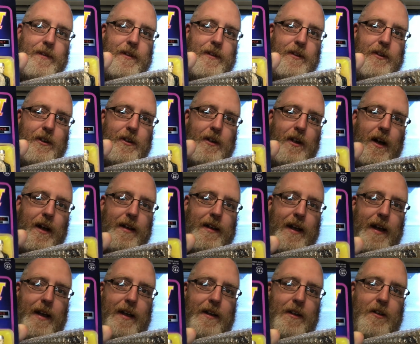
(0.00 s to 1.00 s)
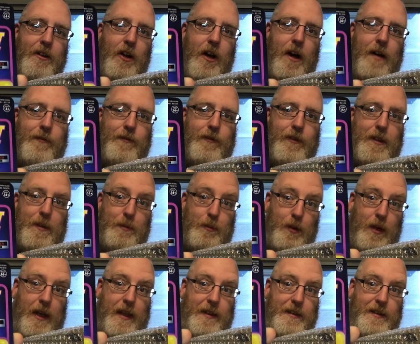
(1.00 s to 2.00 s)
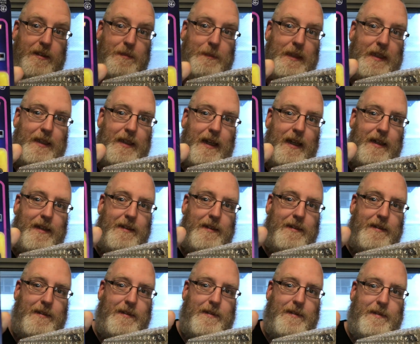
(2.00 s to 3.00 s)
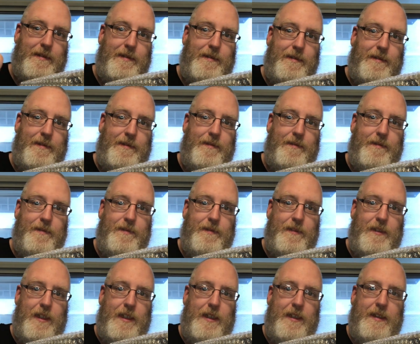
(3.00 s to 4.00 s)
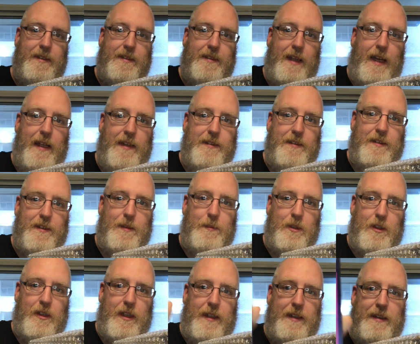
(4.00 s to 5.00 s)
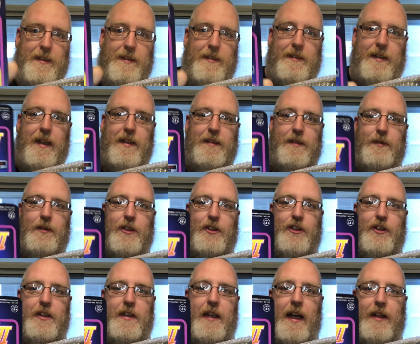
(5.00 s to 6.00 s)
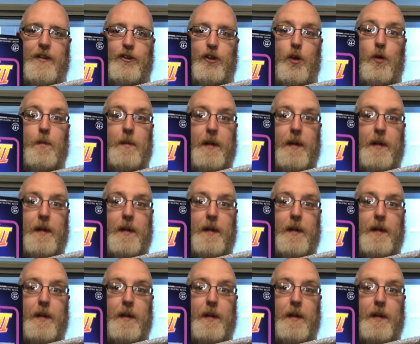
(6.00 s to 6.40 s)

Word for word: you're not getting a lot for the price because look at the size of them. They're like the size of a G I Joe.